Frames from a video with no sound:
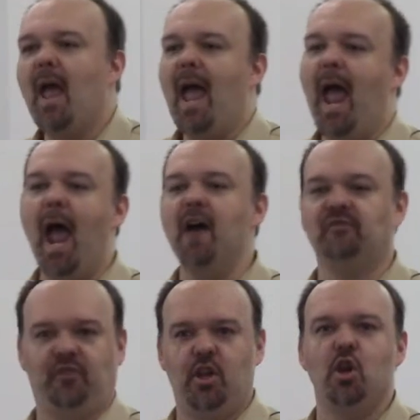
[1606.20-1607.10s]

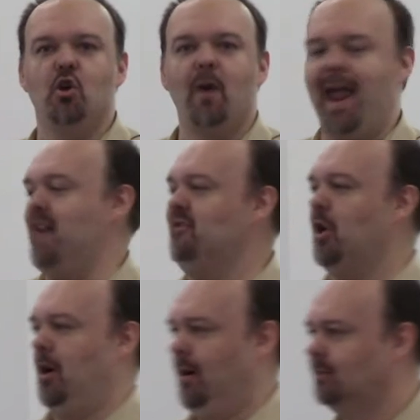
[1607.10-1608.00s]
have you
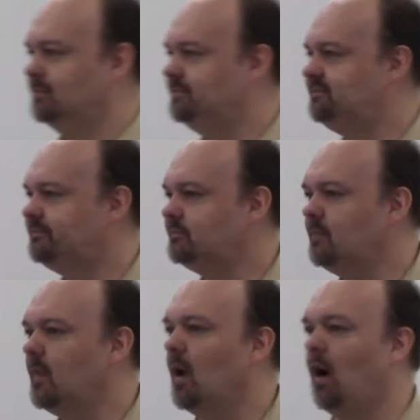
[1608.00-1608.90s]
ever
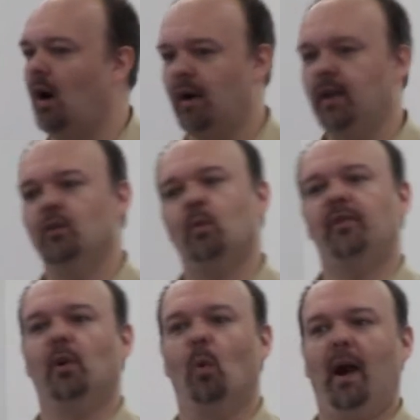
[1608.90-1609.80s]
argued
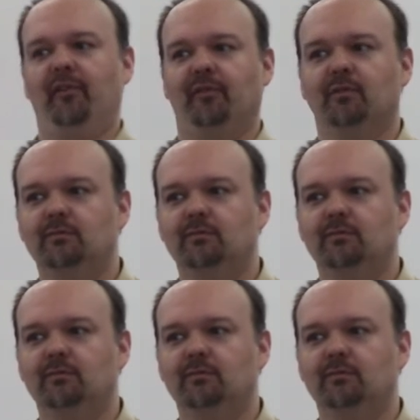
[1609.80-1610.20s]
with your wife?